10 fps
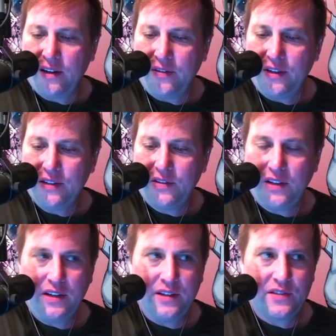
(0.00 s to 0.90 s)
it. This
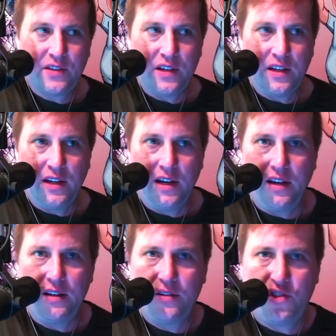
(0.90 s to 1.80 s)
is the
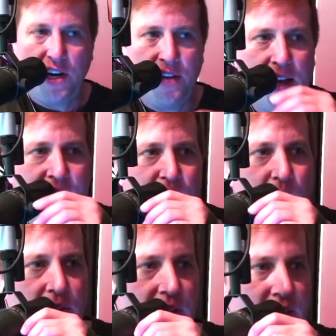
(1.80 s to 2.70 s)
uh, Jay the Hatchet
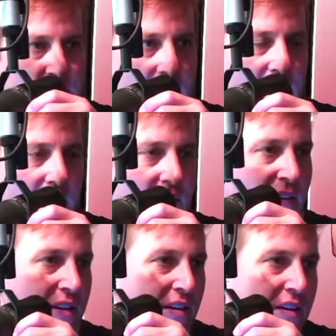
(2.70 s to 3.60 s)
wielding hitchhiker.
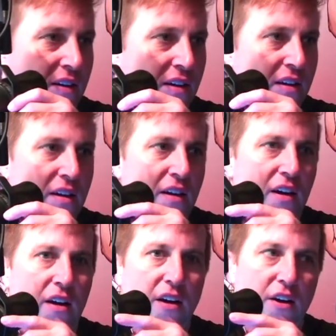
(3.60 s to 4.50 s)
Oh, yeah. Uh,